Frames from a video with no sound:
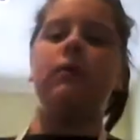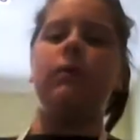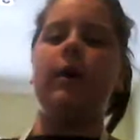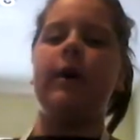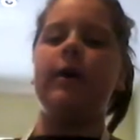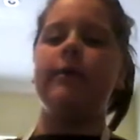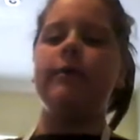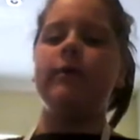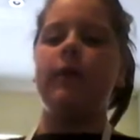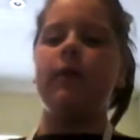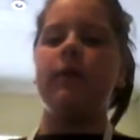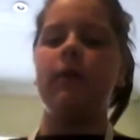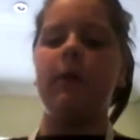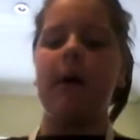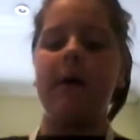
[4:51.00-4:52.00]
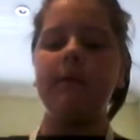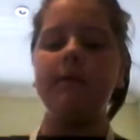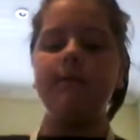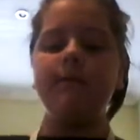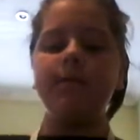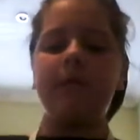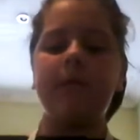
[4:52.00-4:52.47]
the wire's not in the way.
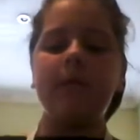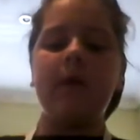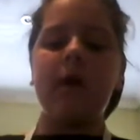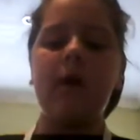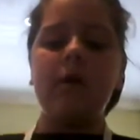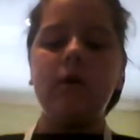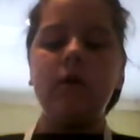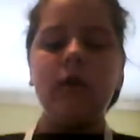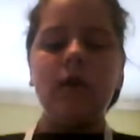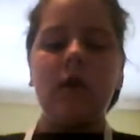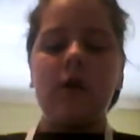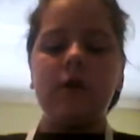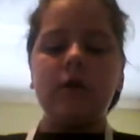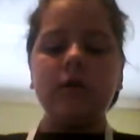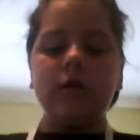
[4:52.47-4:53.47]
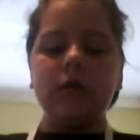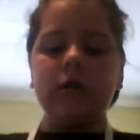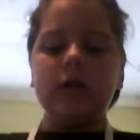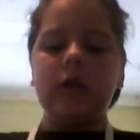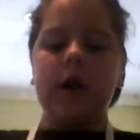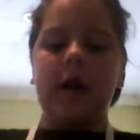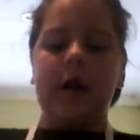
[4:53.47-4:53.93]

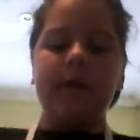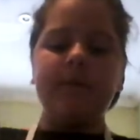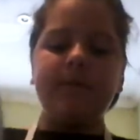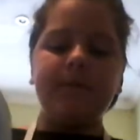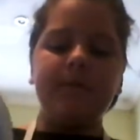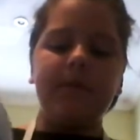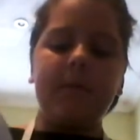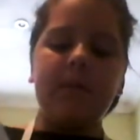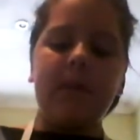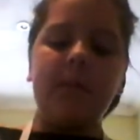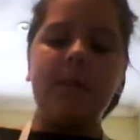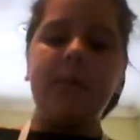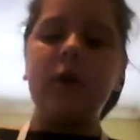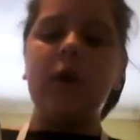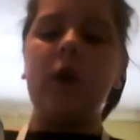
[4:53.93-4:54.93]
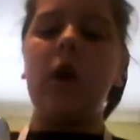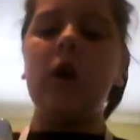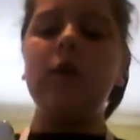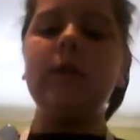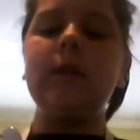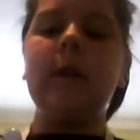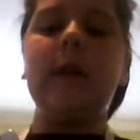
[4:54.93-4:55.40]
Just going to put it
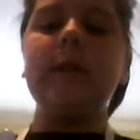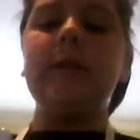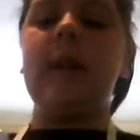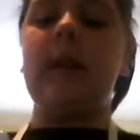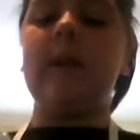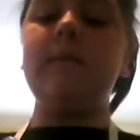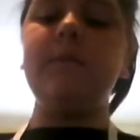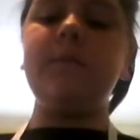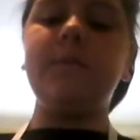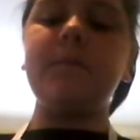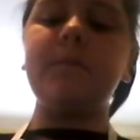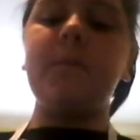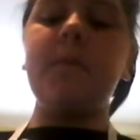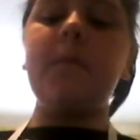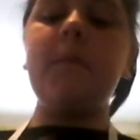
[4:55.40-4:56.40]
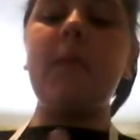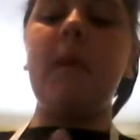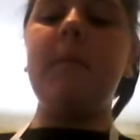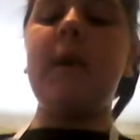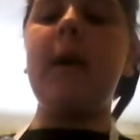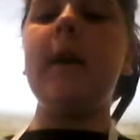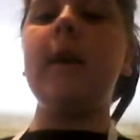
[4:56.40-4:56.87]
on satin.
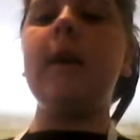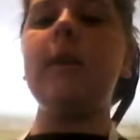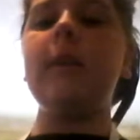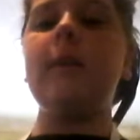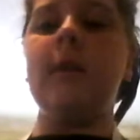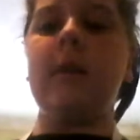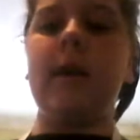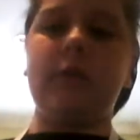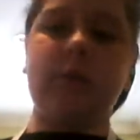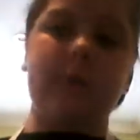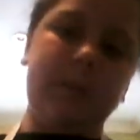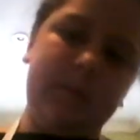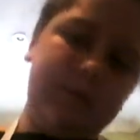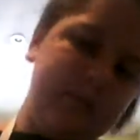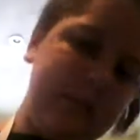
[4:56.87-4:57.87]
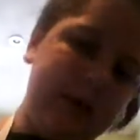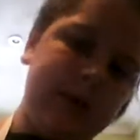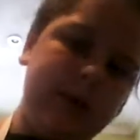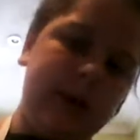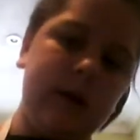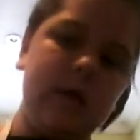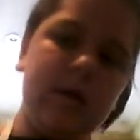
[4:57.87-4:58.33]
My electric
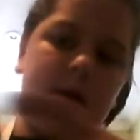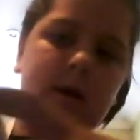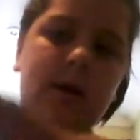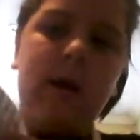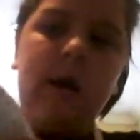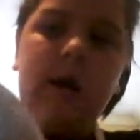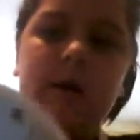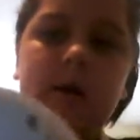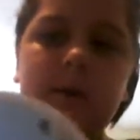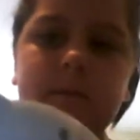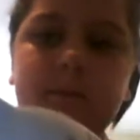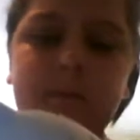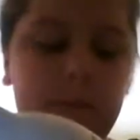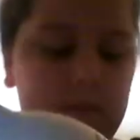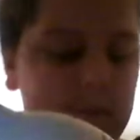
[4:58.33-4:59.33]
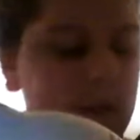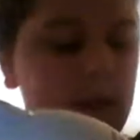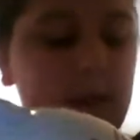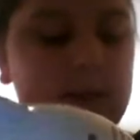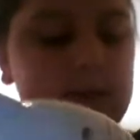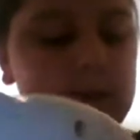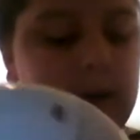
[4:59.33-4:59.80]
beater
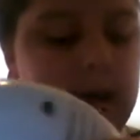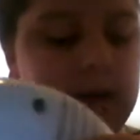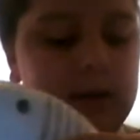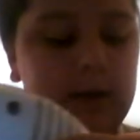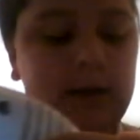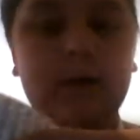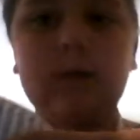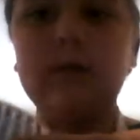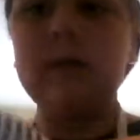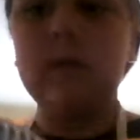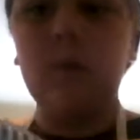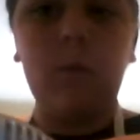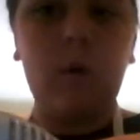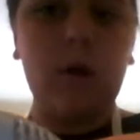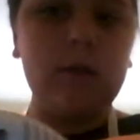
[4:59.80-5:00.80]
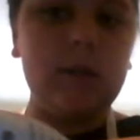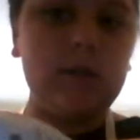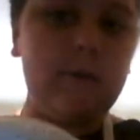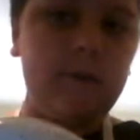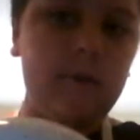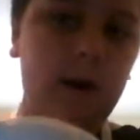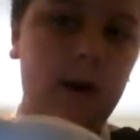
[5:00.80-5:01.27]
has settings 1
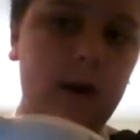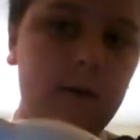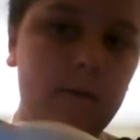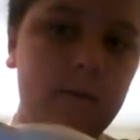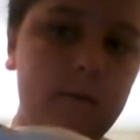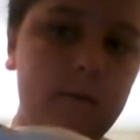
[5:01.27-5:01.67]
to 5,